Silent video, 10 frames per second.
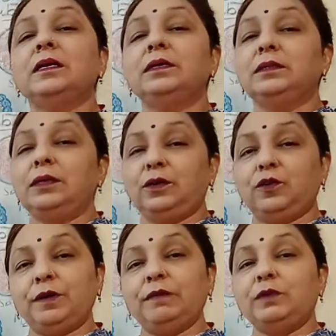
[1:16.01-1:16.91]
the
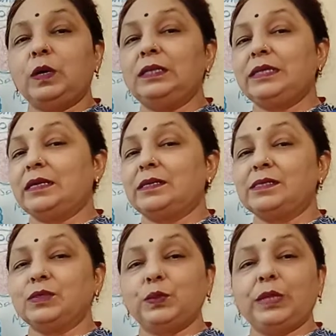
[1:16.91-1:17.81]
ovum wall, that
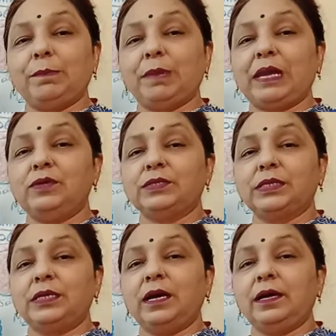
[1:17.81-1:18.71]
is zona
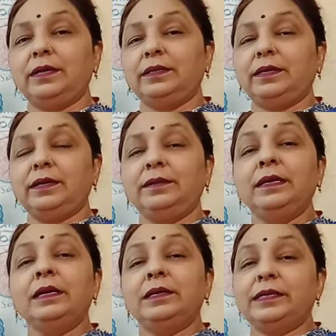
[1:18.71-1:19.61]
pellucida, and the
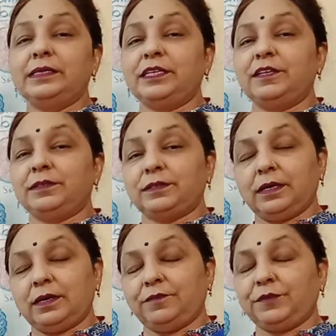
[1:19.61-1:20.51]
reaches
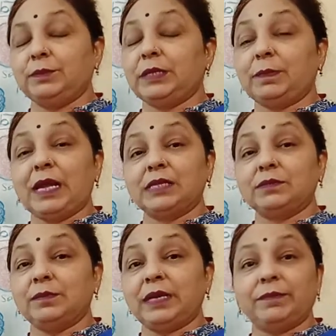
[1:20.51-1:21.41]
from the
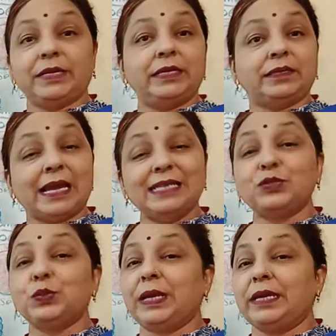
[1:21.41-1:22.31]
plasma membrane, tries
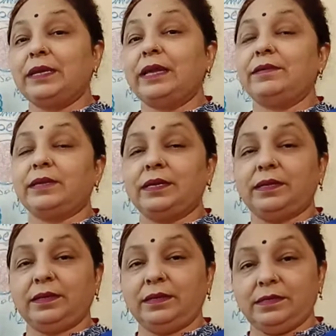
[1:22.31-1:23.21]
to gain
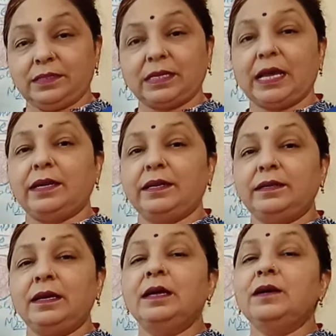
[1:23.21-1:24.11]
entry
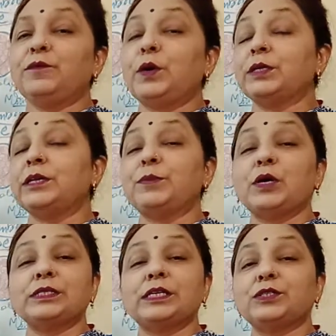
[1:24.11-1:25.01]
inside for the
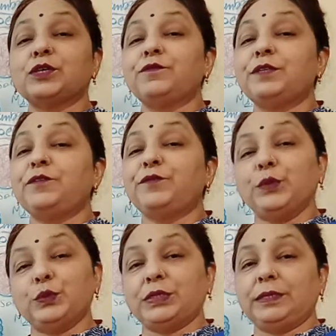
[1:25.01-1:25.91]
process of the
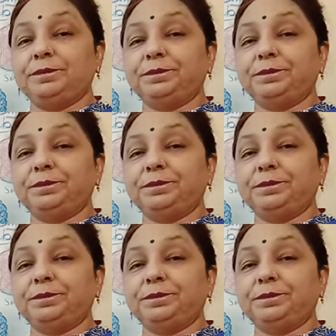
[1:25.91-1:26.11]
fusion.